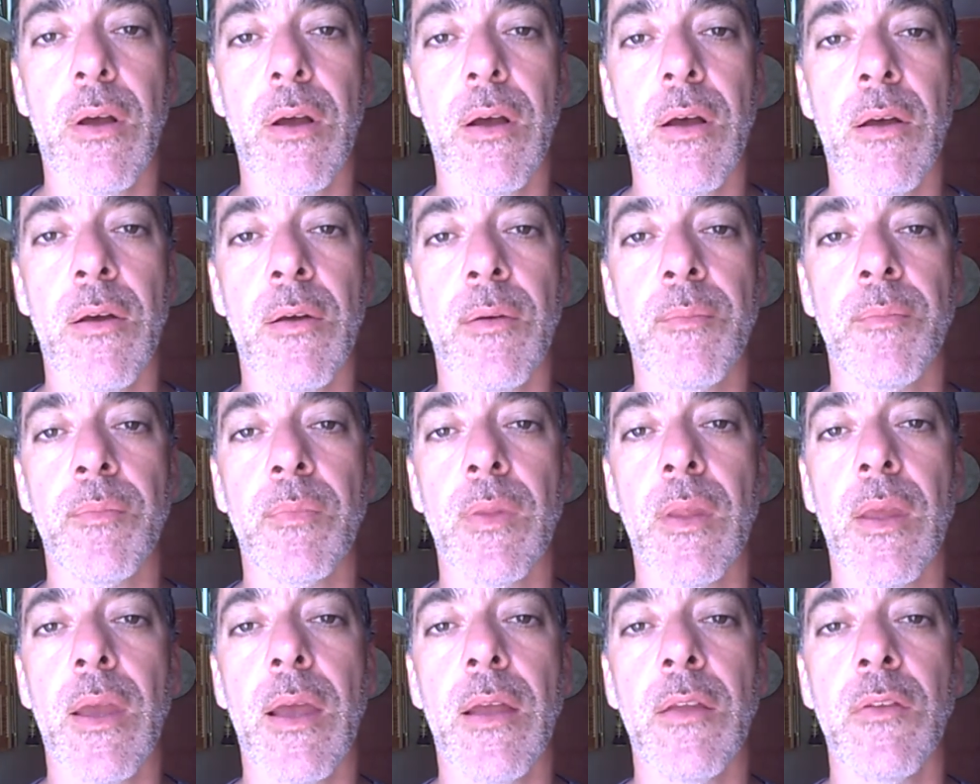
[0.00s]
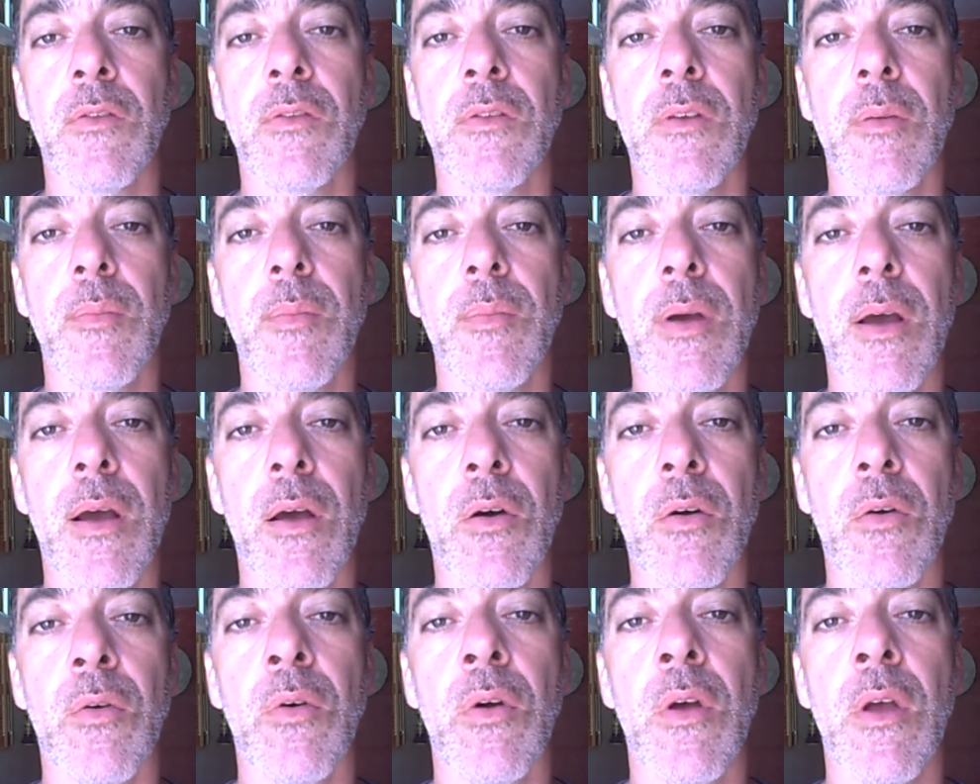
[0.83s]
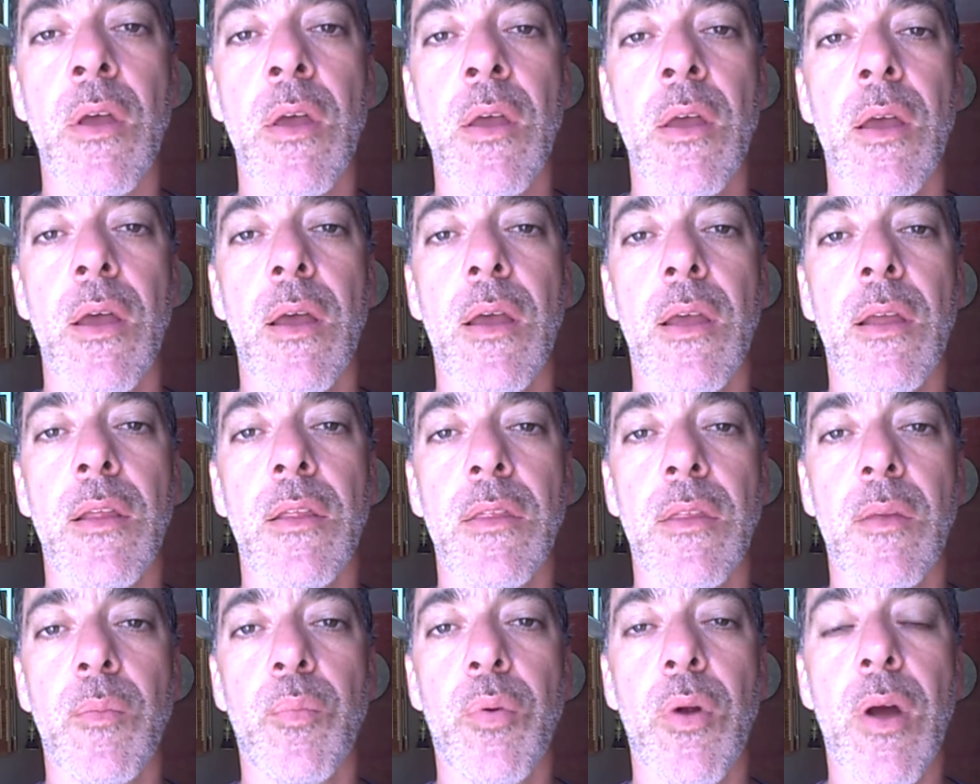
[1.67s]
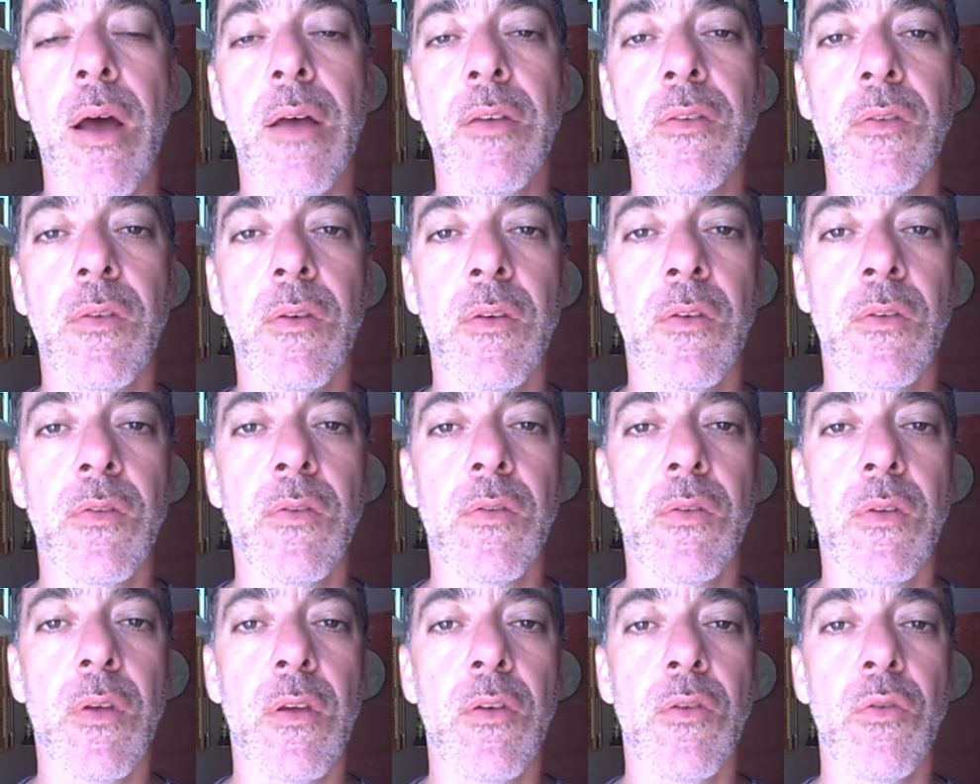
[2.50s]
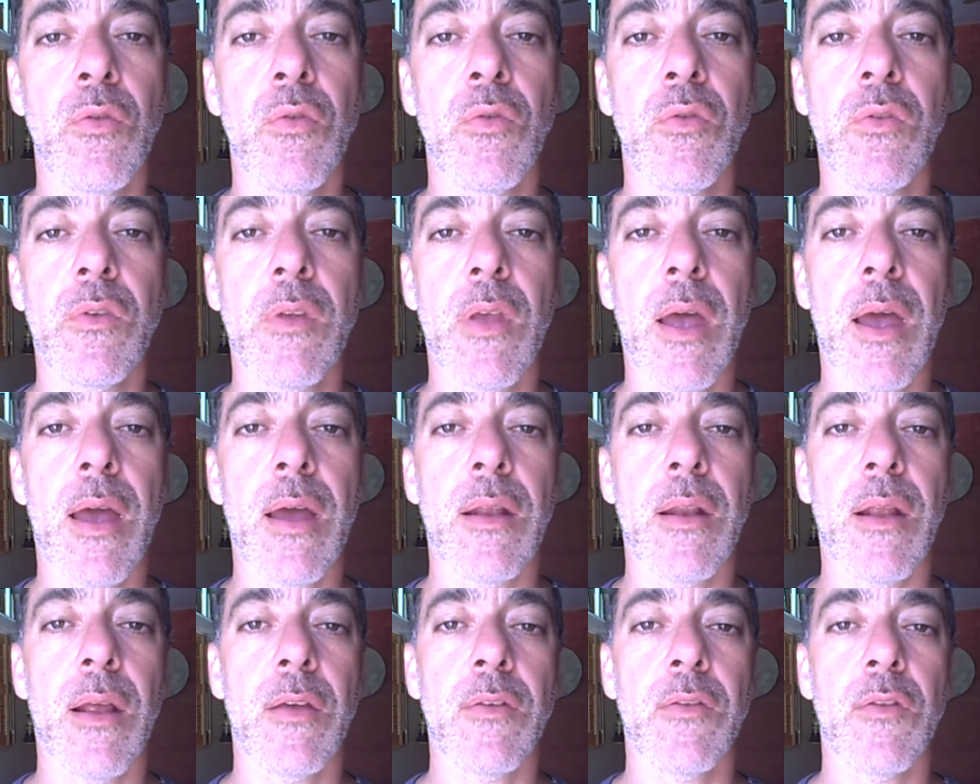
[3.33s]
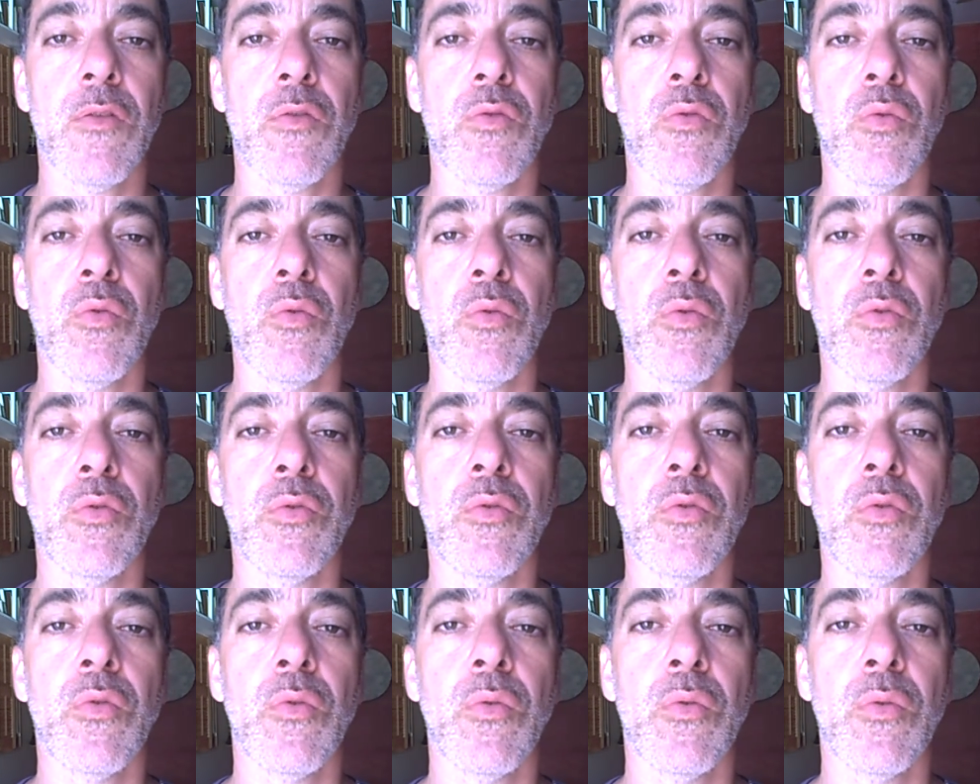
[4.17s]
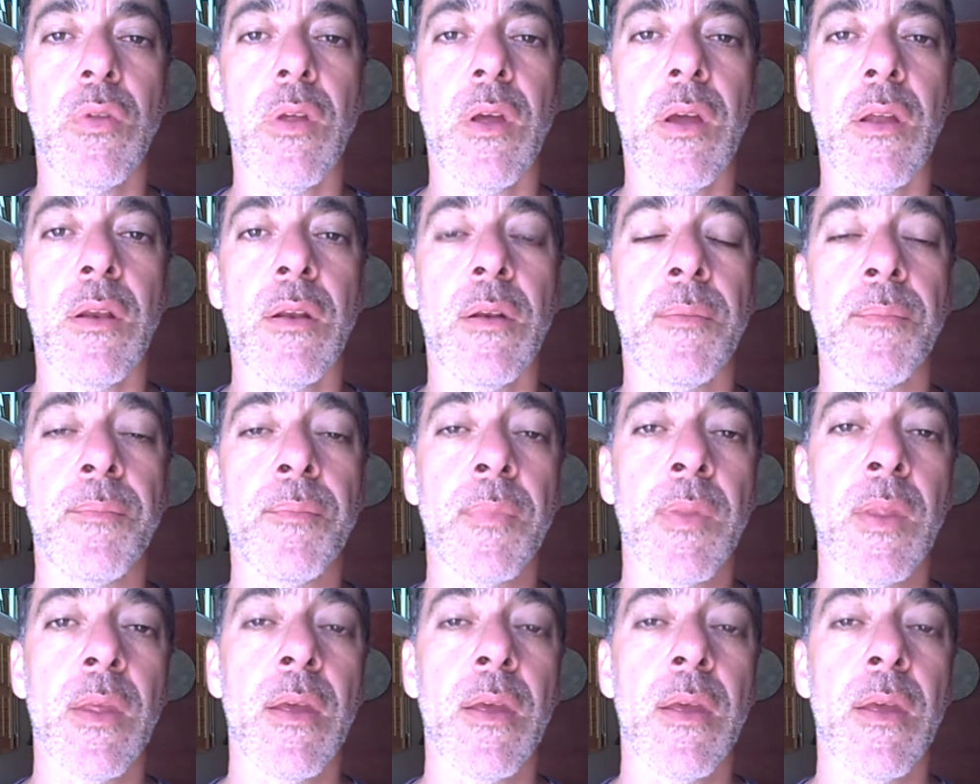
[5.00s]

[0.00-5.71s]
and somehow in the process use that as a tool to then